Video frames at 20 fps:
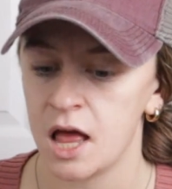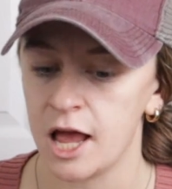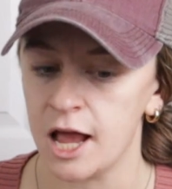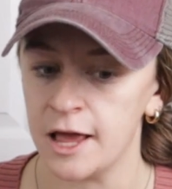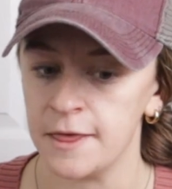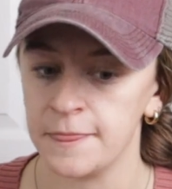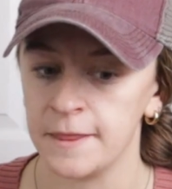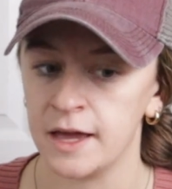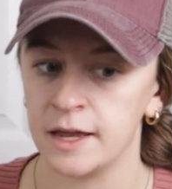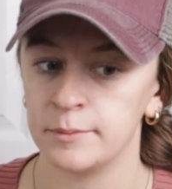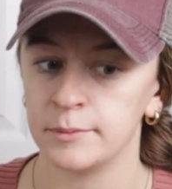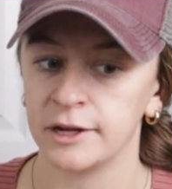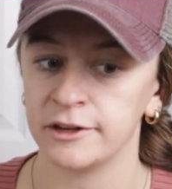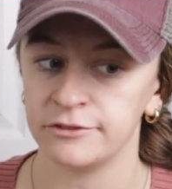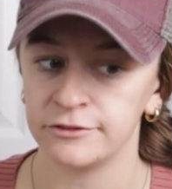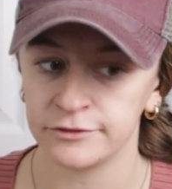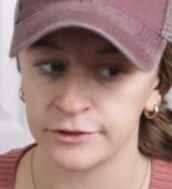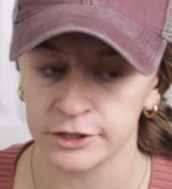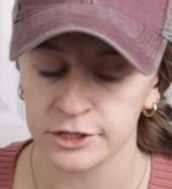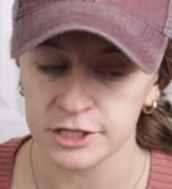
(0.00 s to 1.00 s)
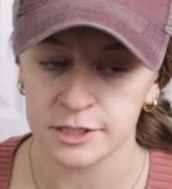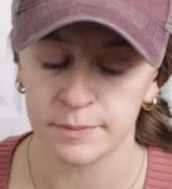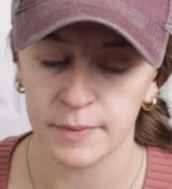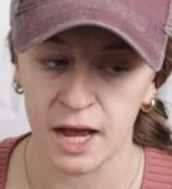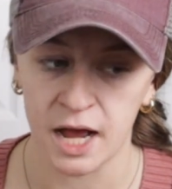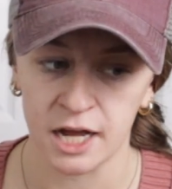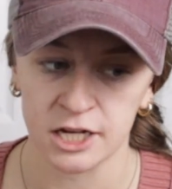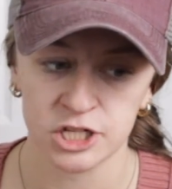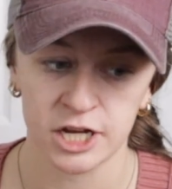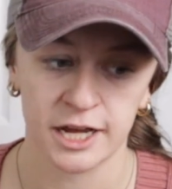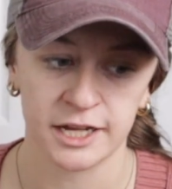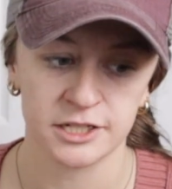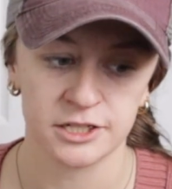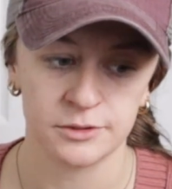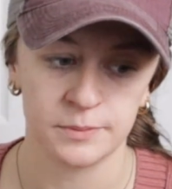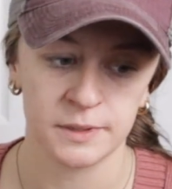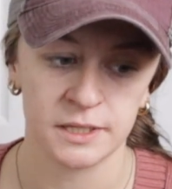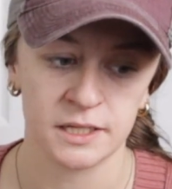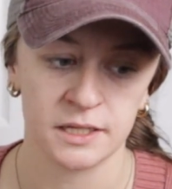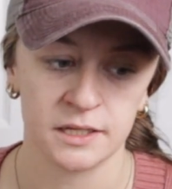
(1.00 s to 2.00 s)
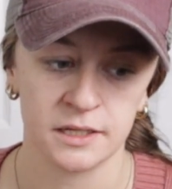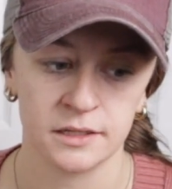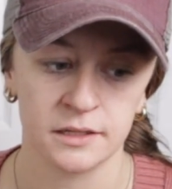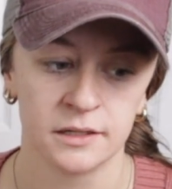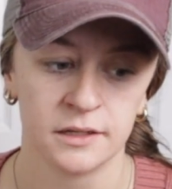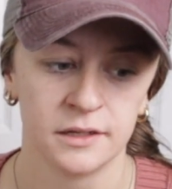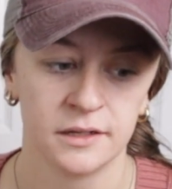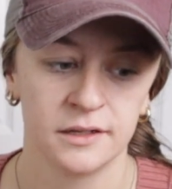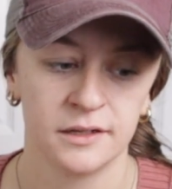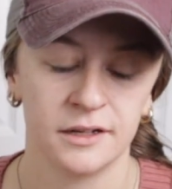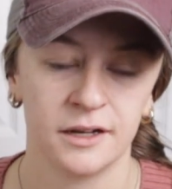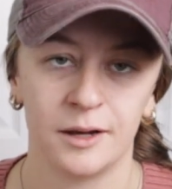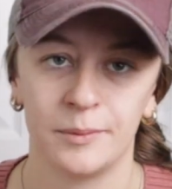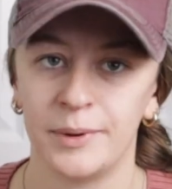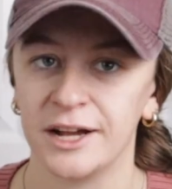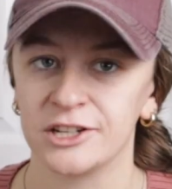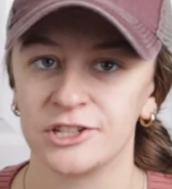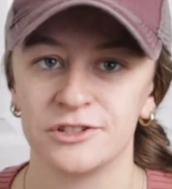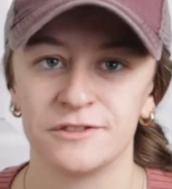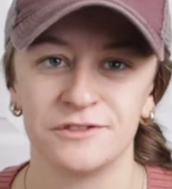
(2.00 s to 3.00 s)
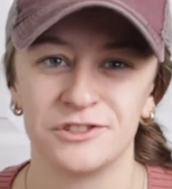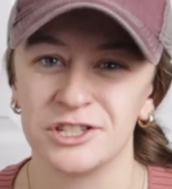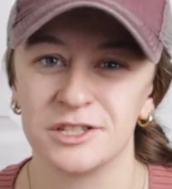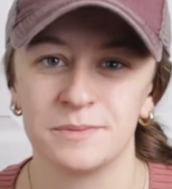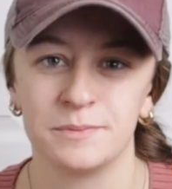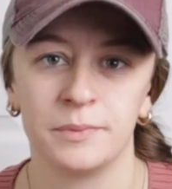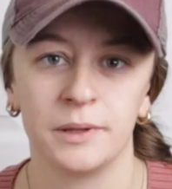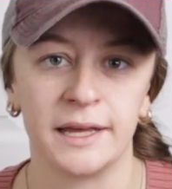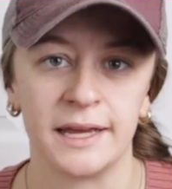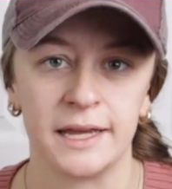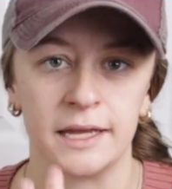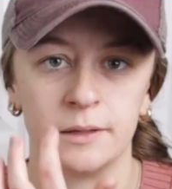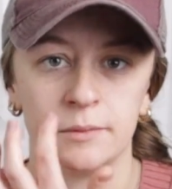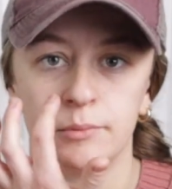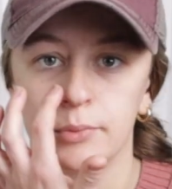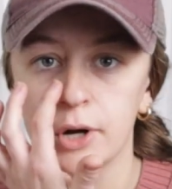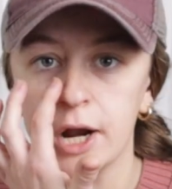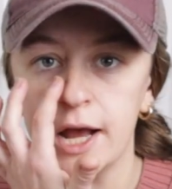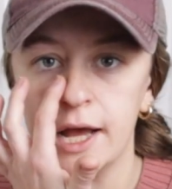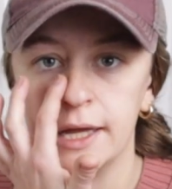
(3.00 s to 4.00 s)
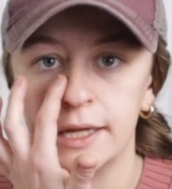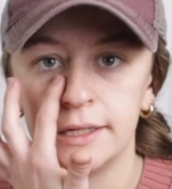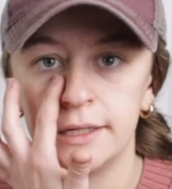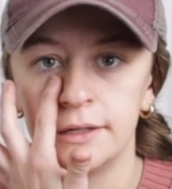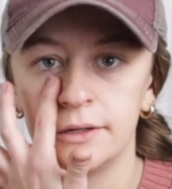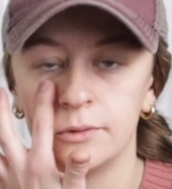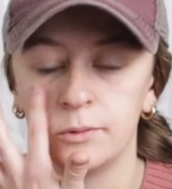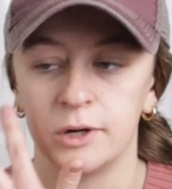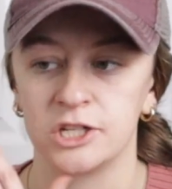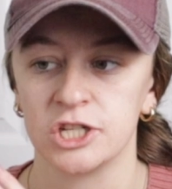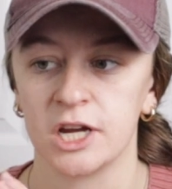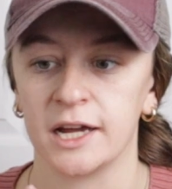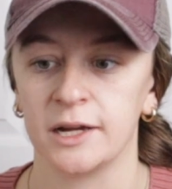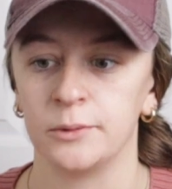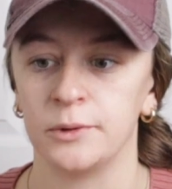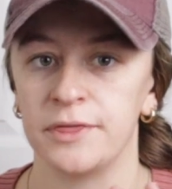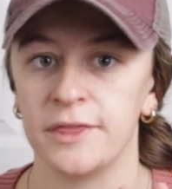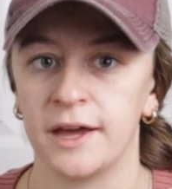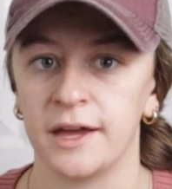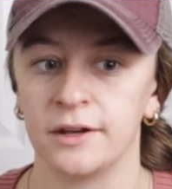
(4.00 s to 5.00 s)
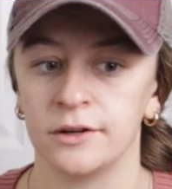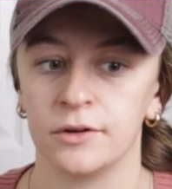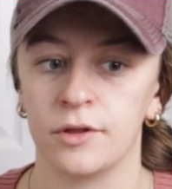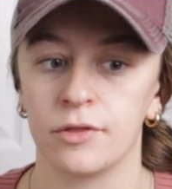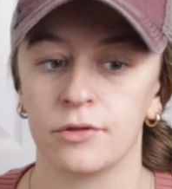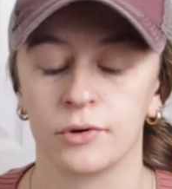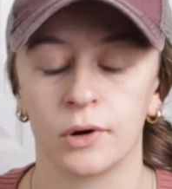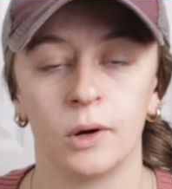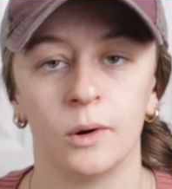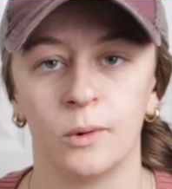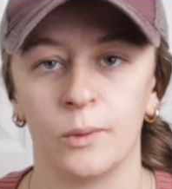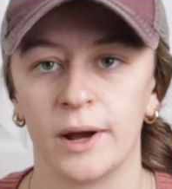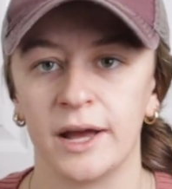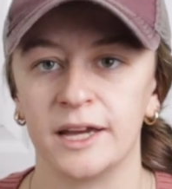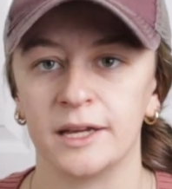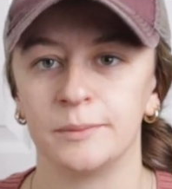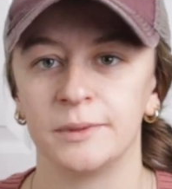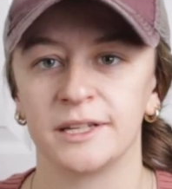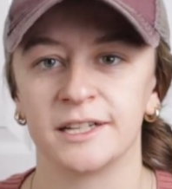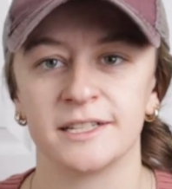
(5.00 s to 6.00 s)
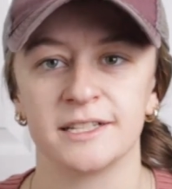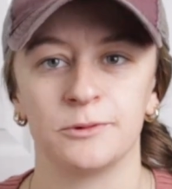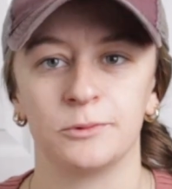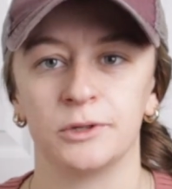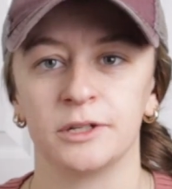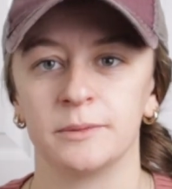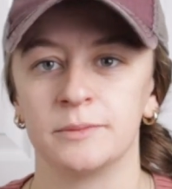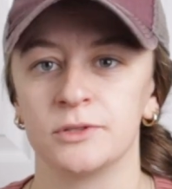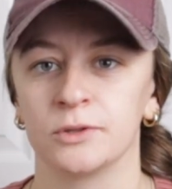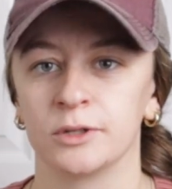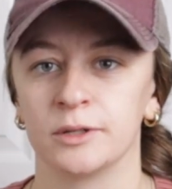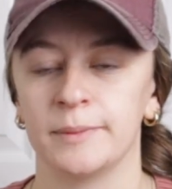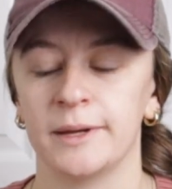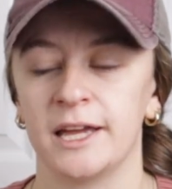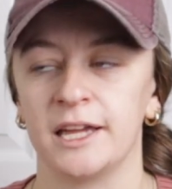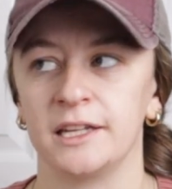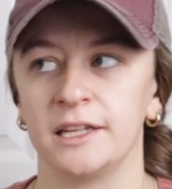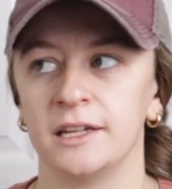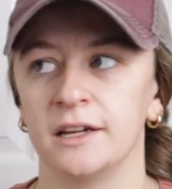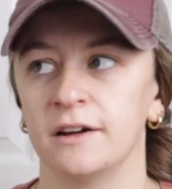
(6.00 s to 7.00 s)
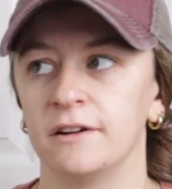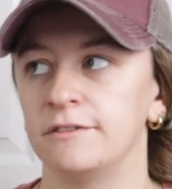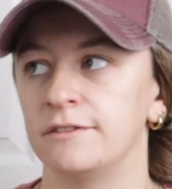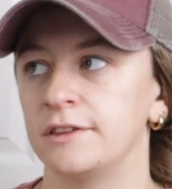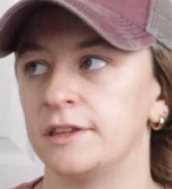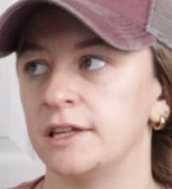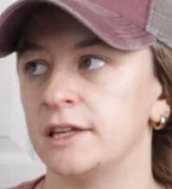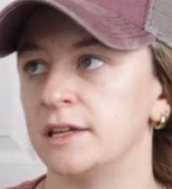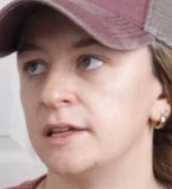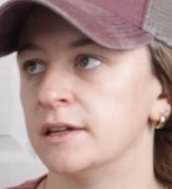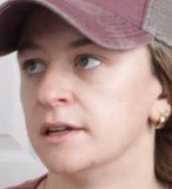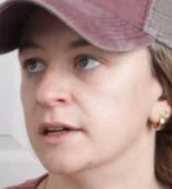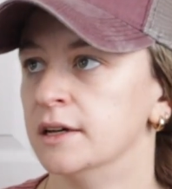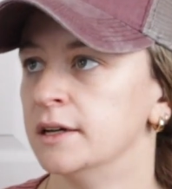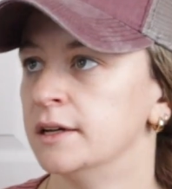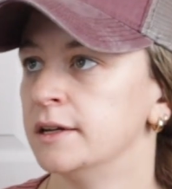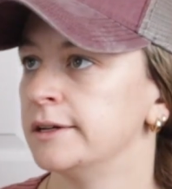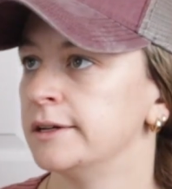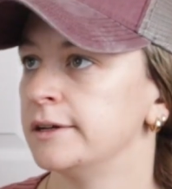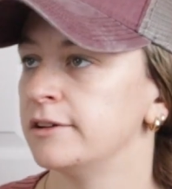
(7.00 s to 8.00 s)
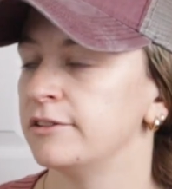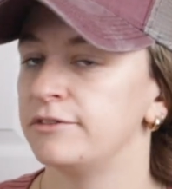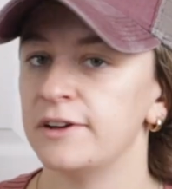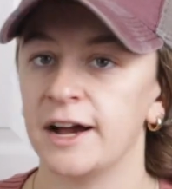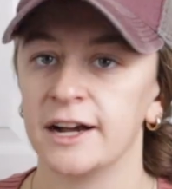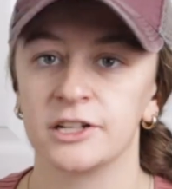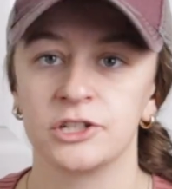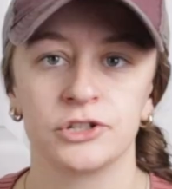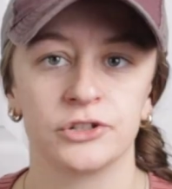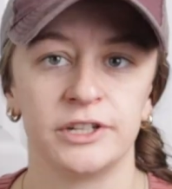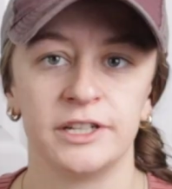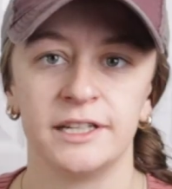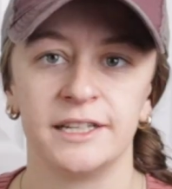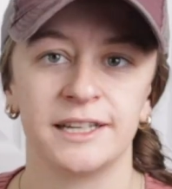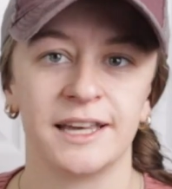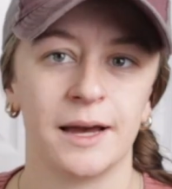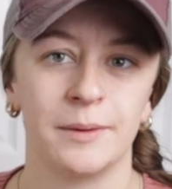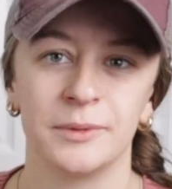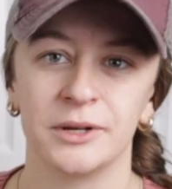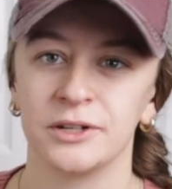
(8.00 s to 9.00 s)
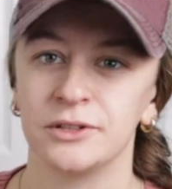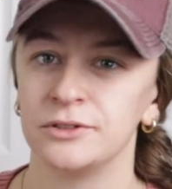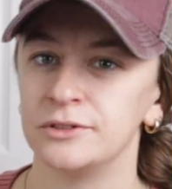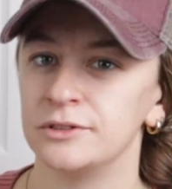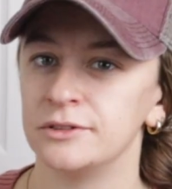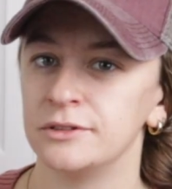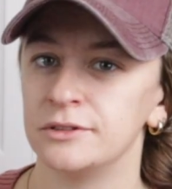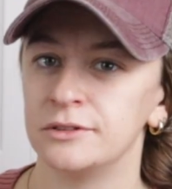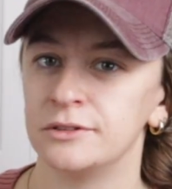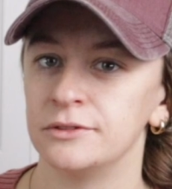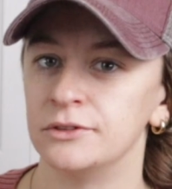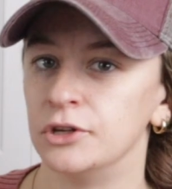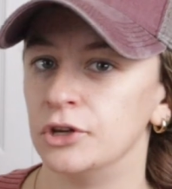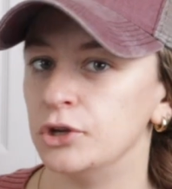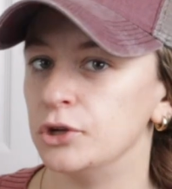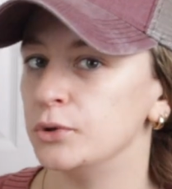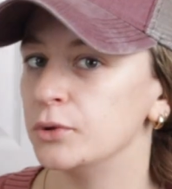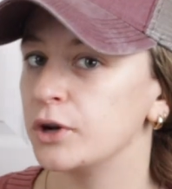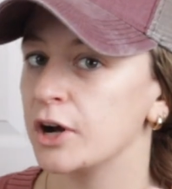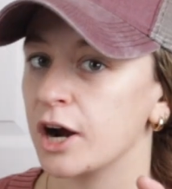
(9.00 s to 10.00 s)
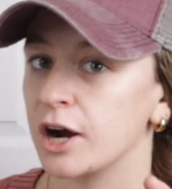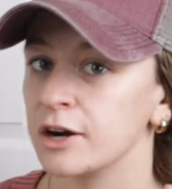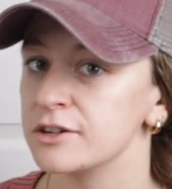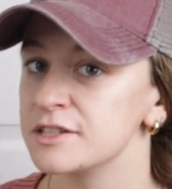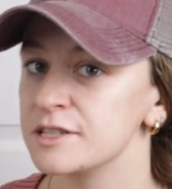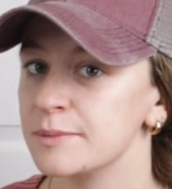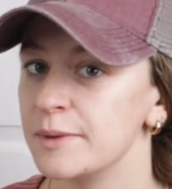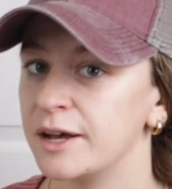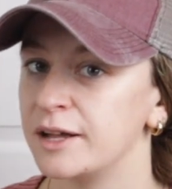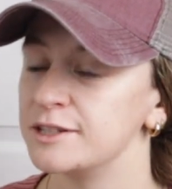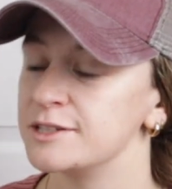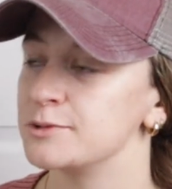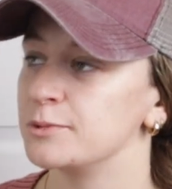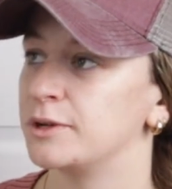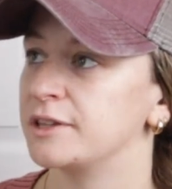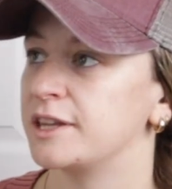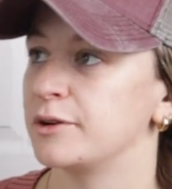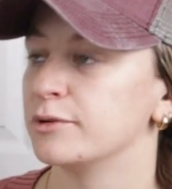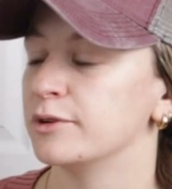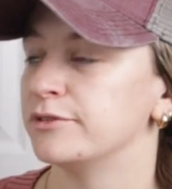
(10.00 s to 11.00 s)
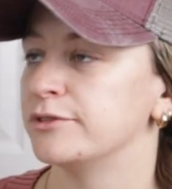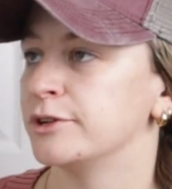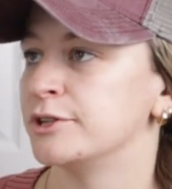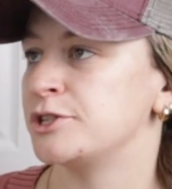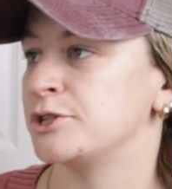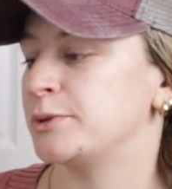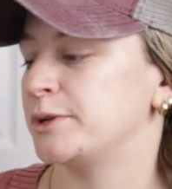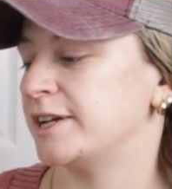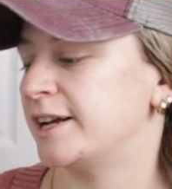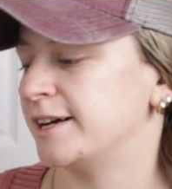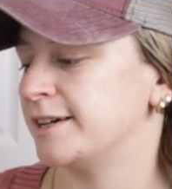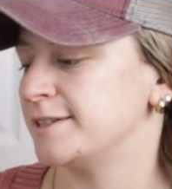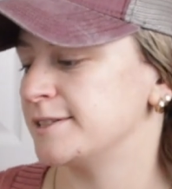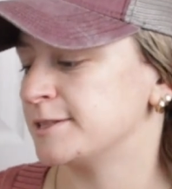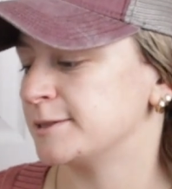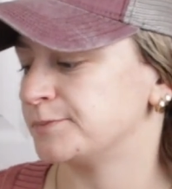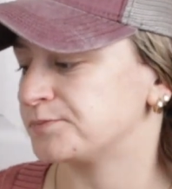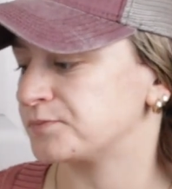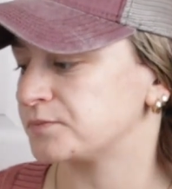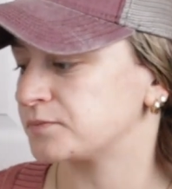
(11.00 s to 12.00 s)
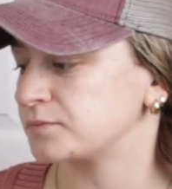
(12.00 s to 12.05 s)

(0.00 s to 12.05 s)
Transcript: and then my first batch had to be a batch of just plain bread, which I would then throw away because it would absorb any of the factory chemical new car smell is what they refer to it as.